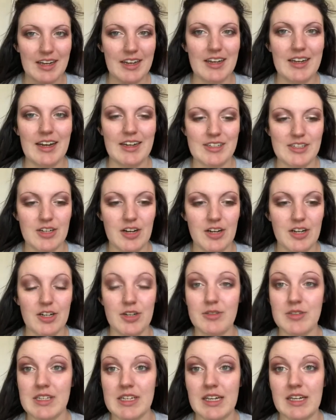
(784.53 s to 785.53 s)
I started
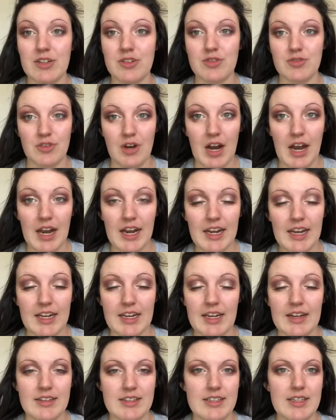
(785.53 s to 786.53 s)
using it dry, and
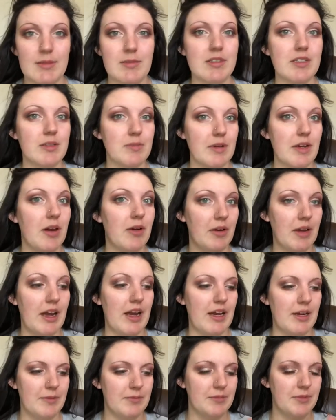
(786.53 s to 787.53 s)
it seems to be
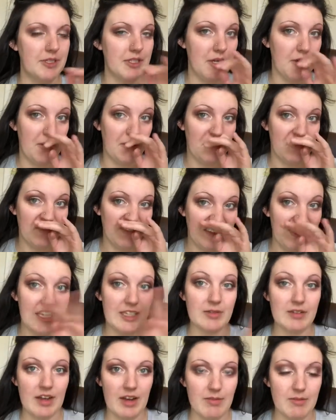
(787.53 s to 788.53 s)
okay. So that's
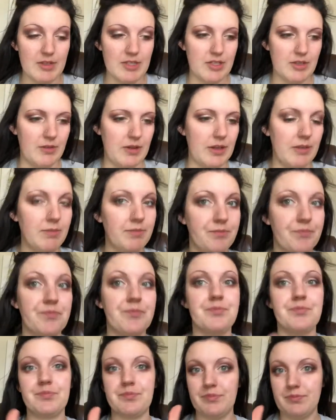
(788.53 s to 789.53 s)
what I've been doing.
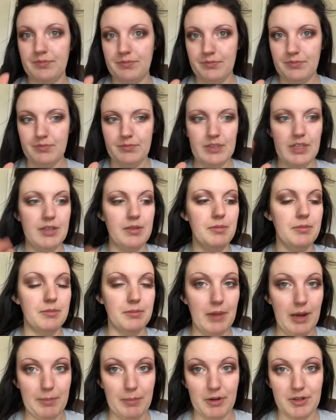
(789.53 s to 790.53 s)

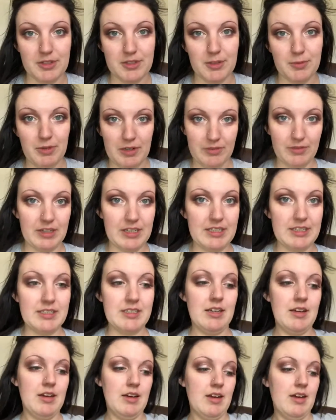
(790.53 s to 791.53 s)
My personal preference,
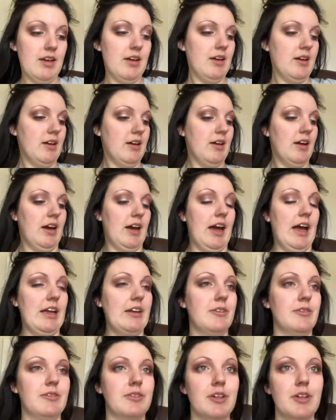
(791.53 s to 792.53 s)
I
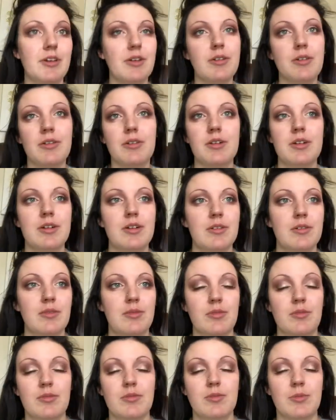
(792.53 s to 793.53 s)
don't know
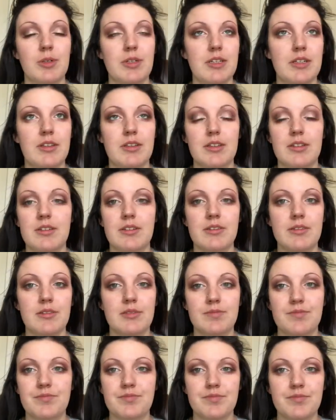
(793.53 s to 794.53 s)
what the
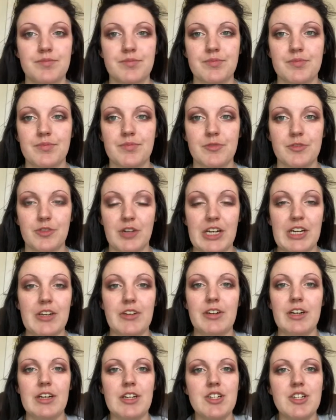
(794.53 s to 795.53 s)

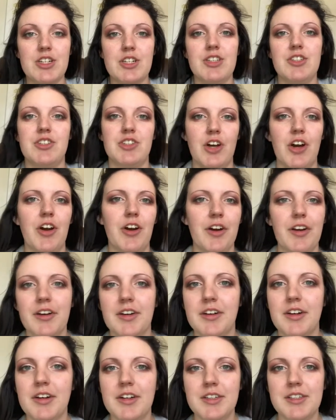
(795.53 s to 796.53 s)
regulations are
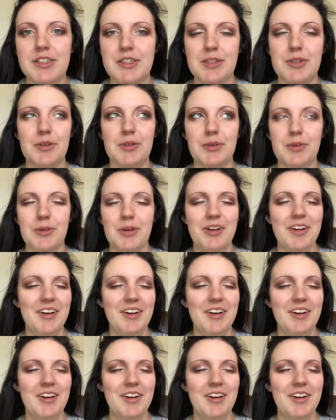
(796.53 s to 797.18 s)
to